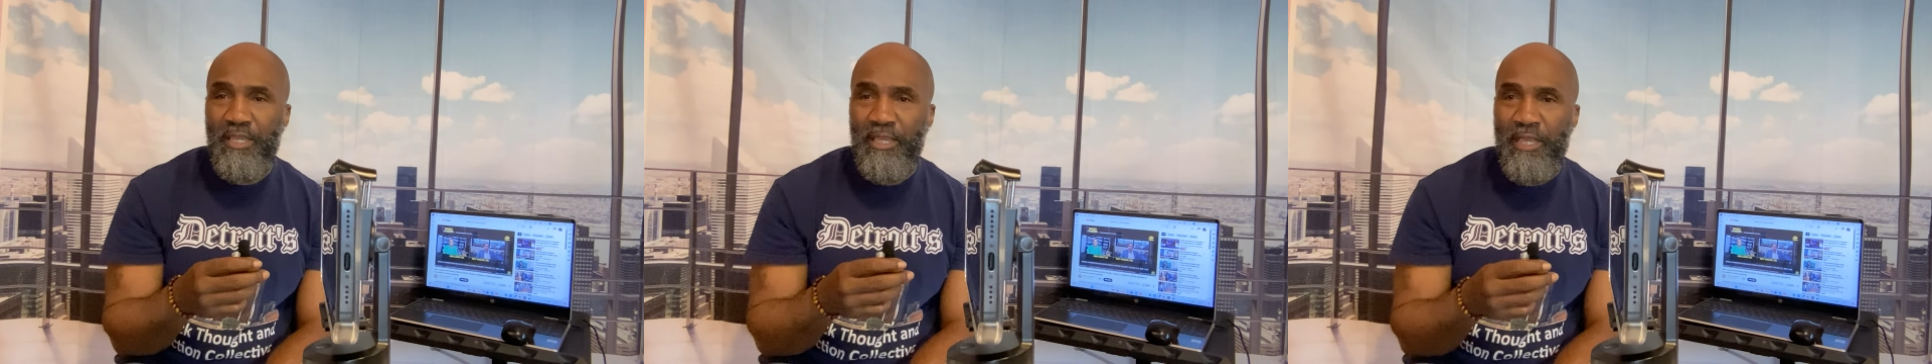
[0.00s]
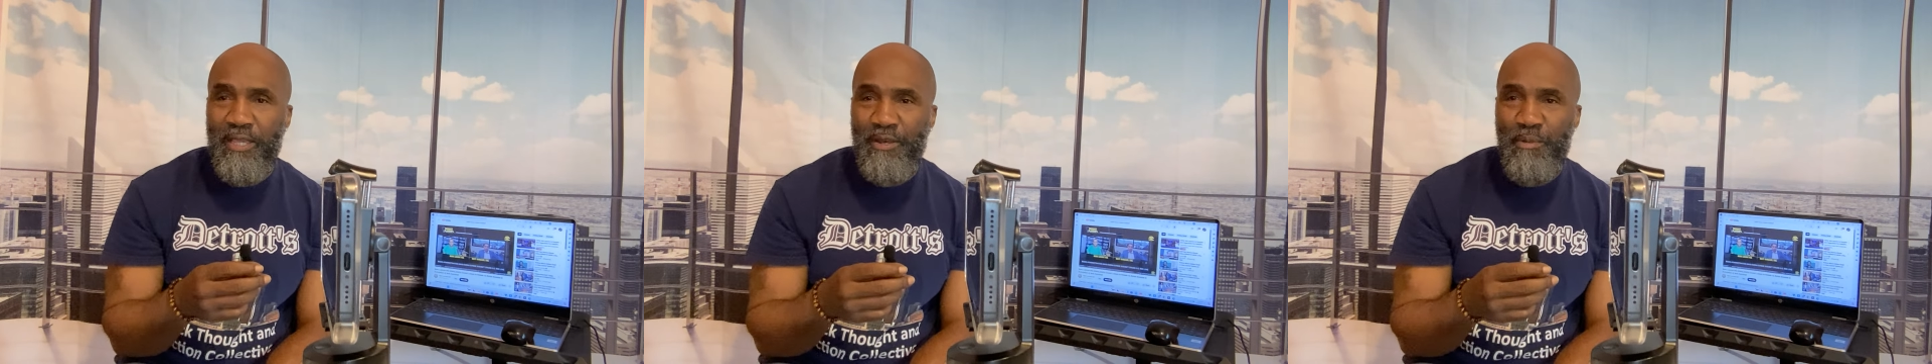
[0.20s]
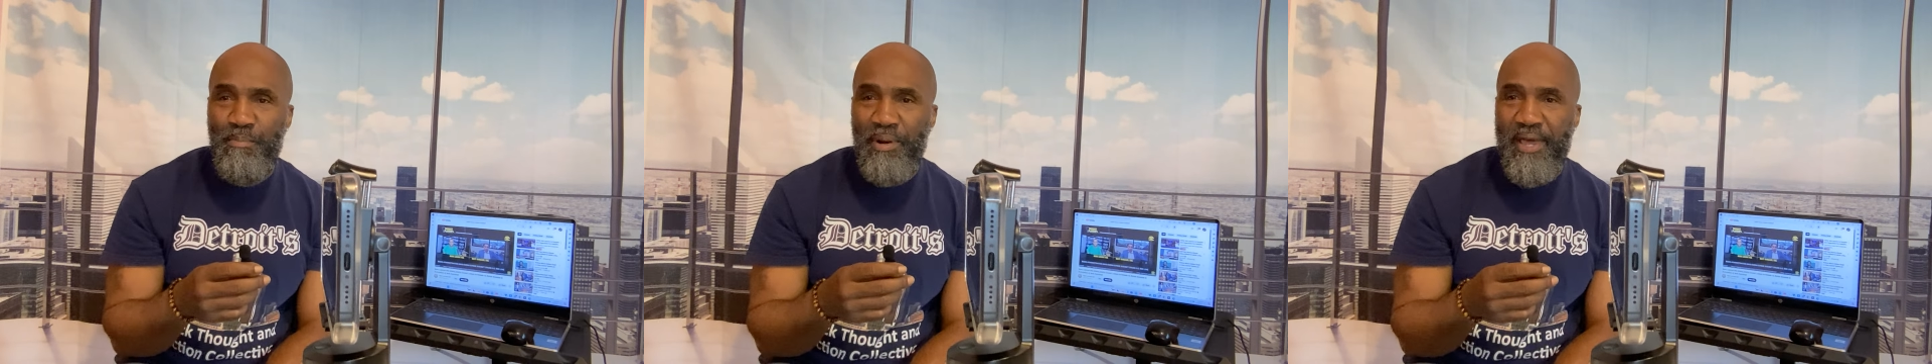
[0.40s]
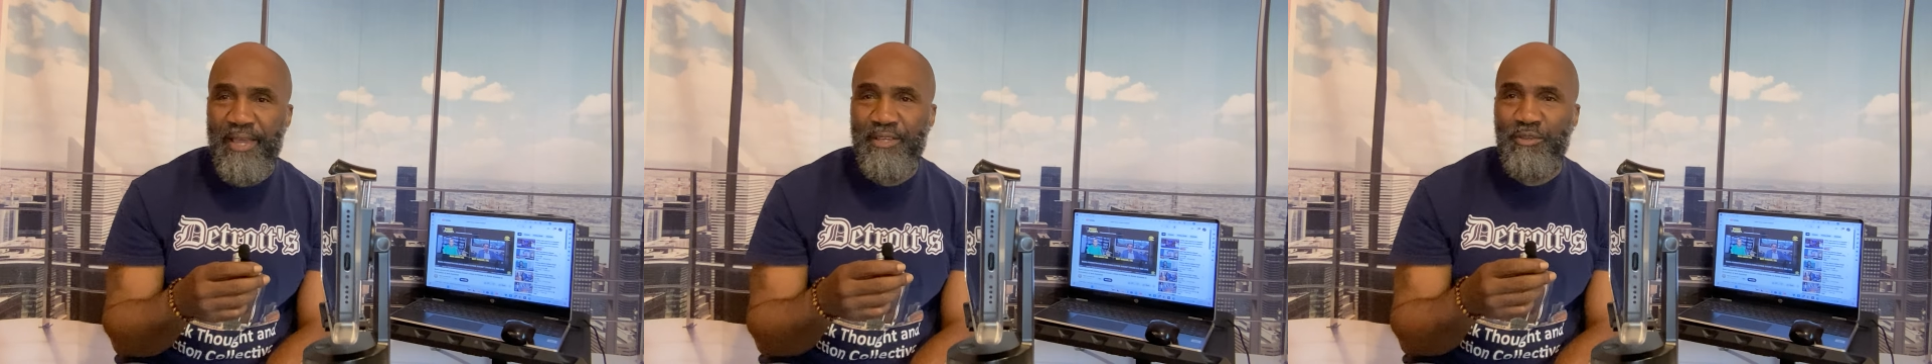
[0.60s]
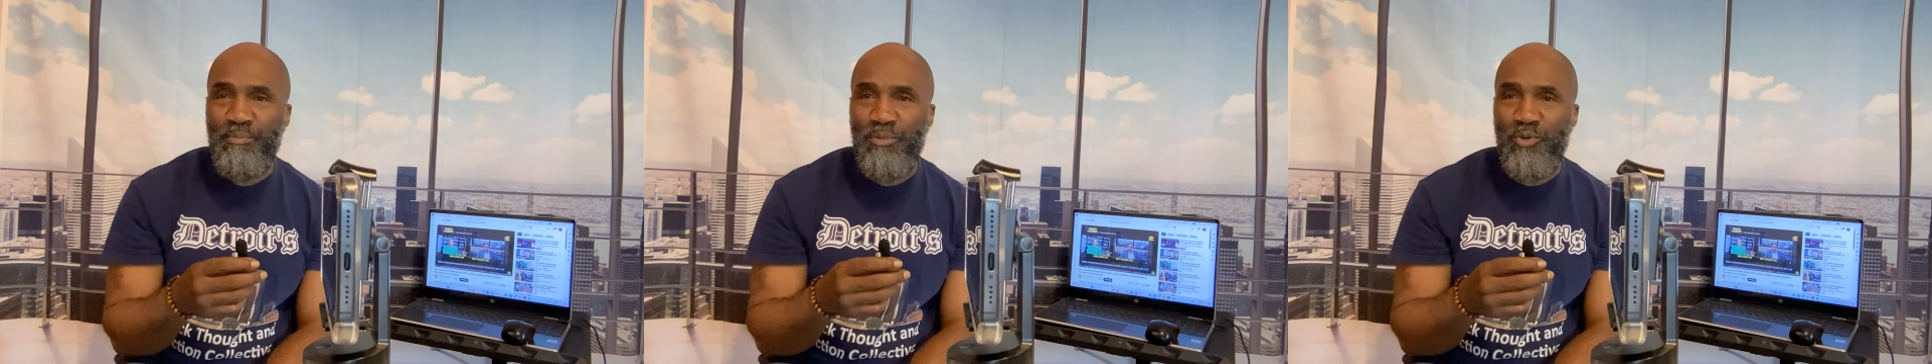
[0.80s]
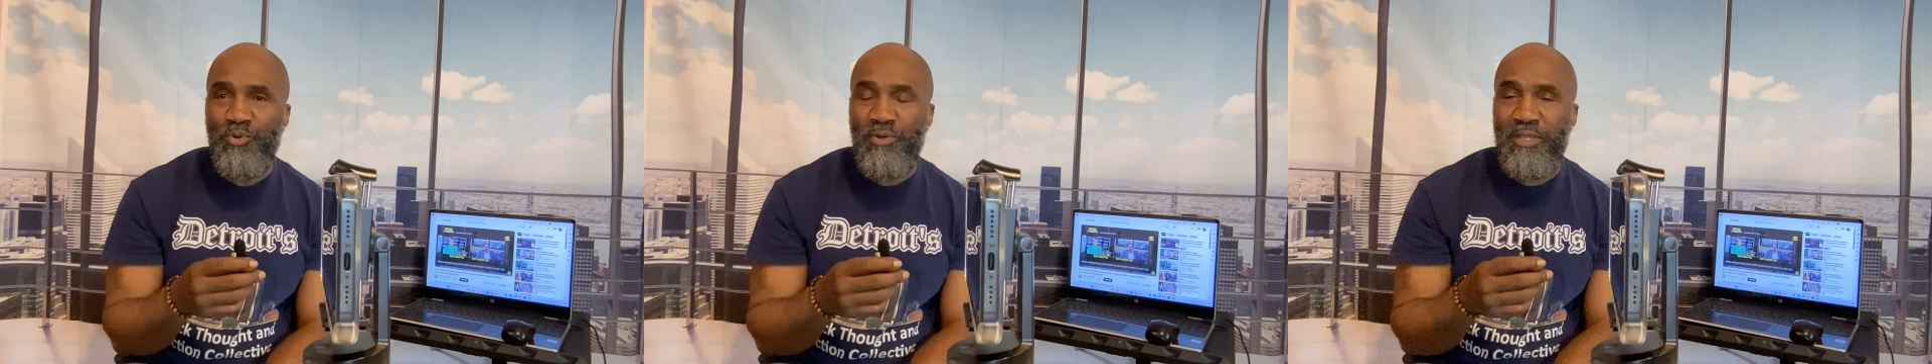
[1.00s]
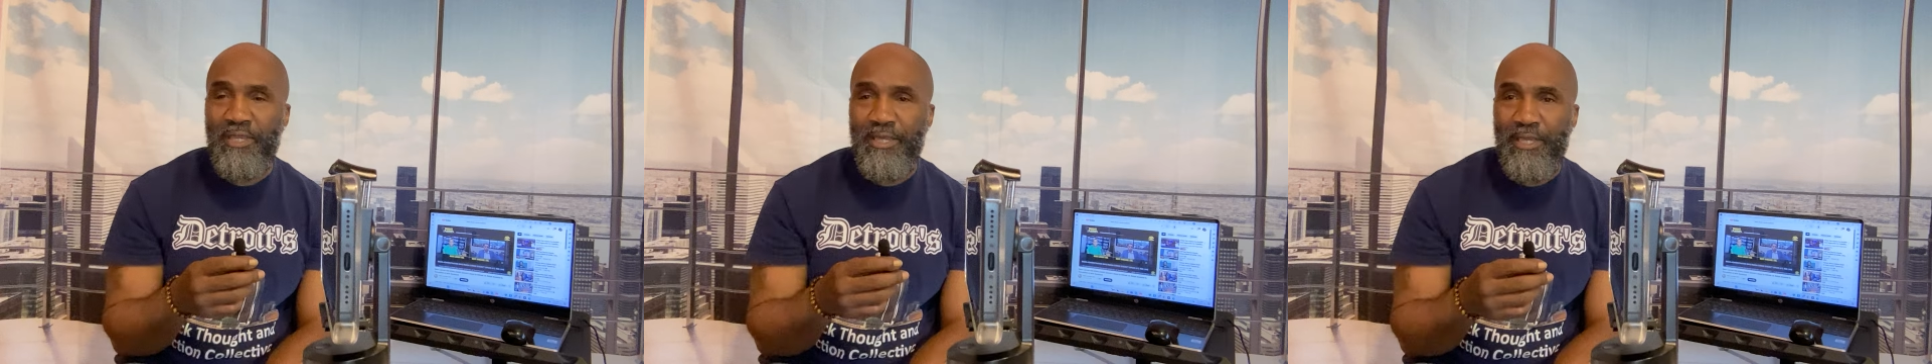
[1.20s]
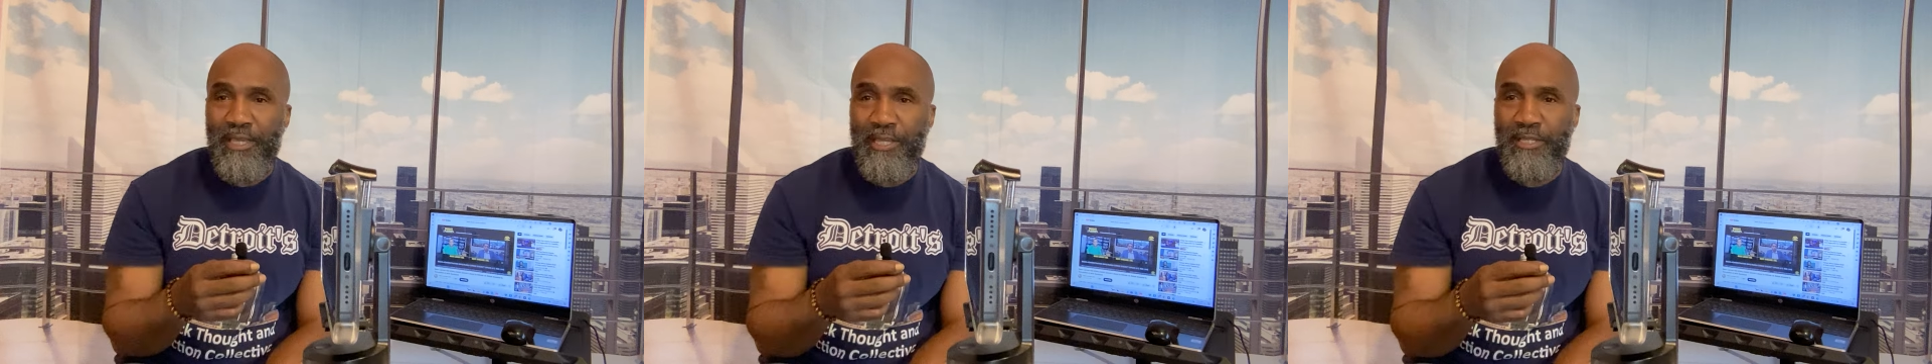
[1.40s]
in the black
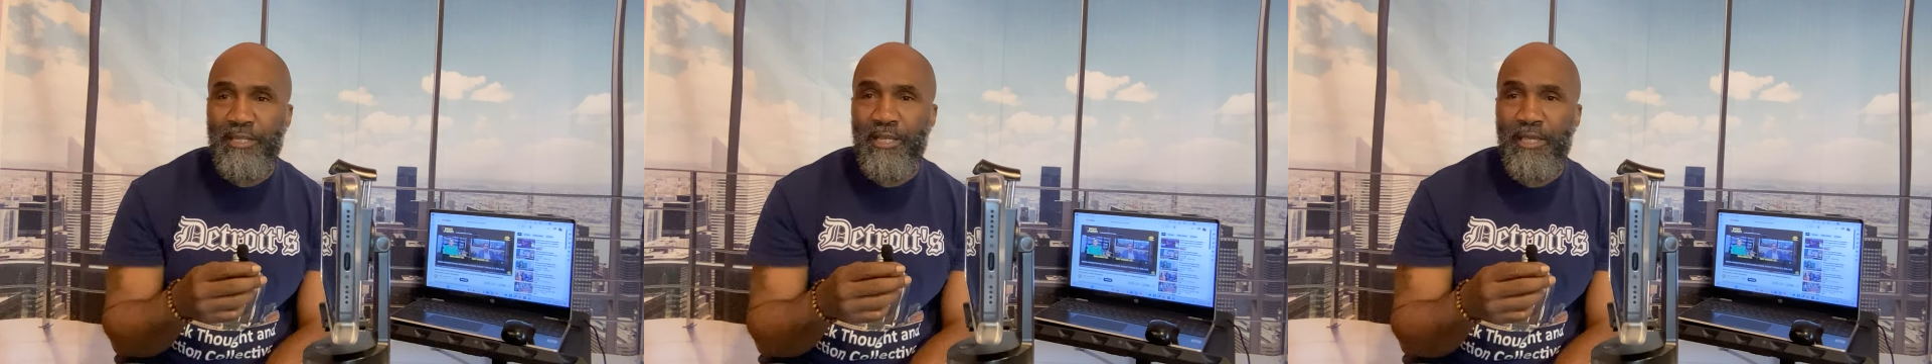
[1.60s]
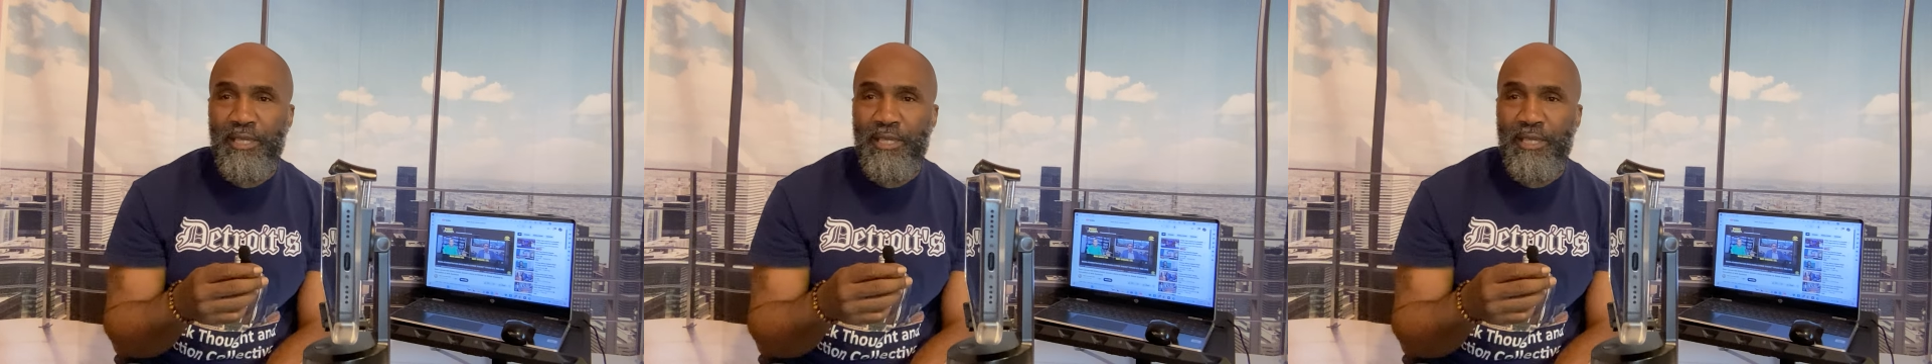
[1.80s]
community in the